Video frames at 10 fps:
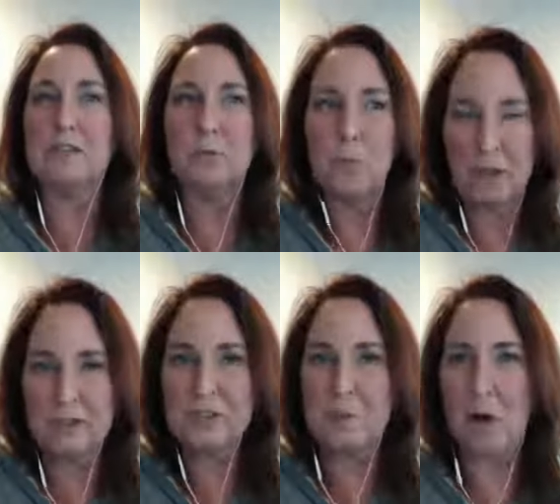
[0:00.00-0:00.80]
one
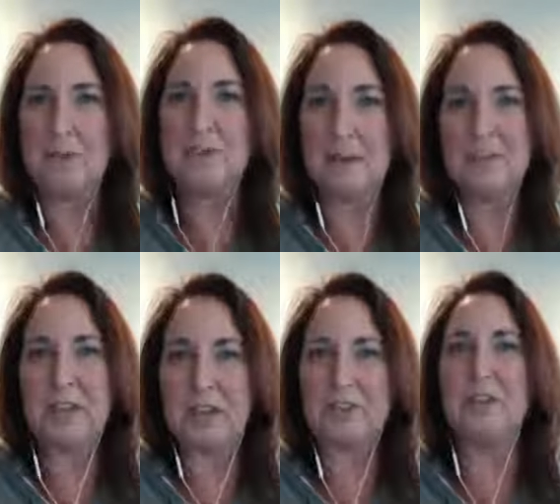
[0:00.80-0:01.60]
small
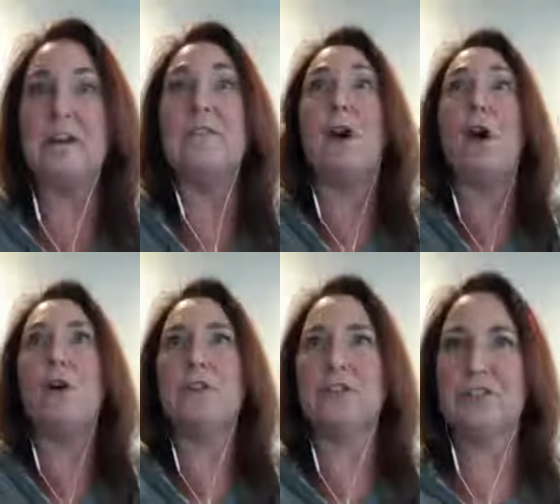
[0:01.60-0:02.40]
subsection of
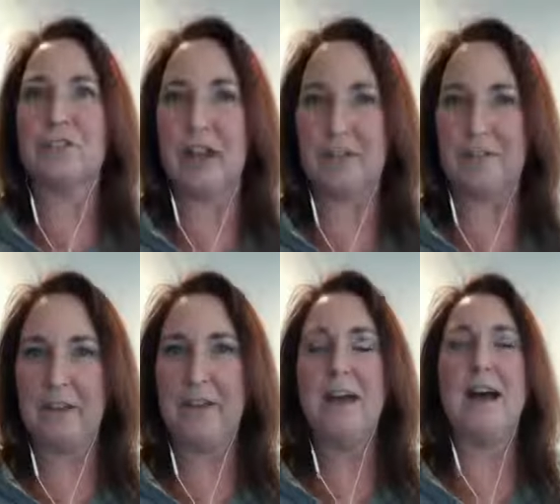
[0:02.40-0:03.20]
all your stuff
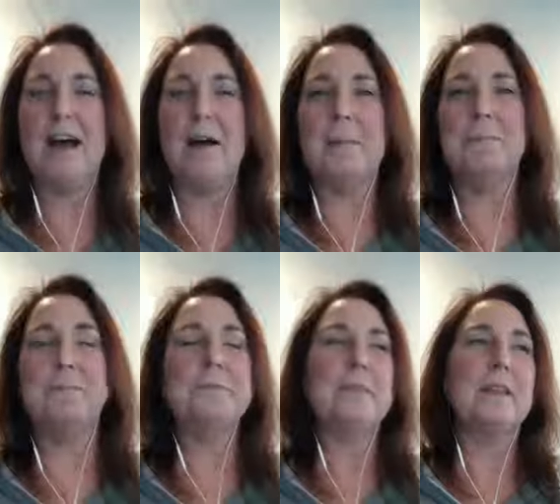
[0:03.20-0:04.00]
um,
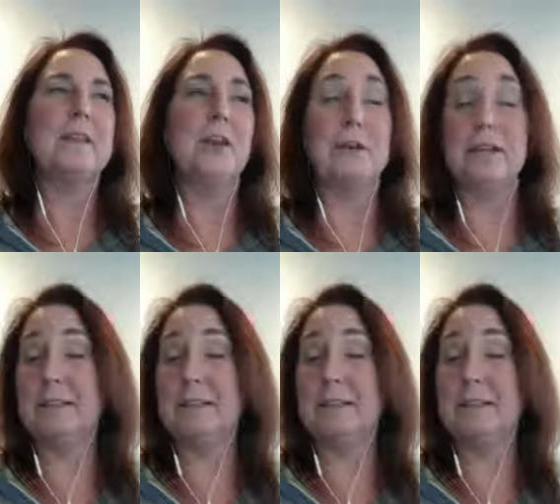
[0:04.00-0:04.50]
you know,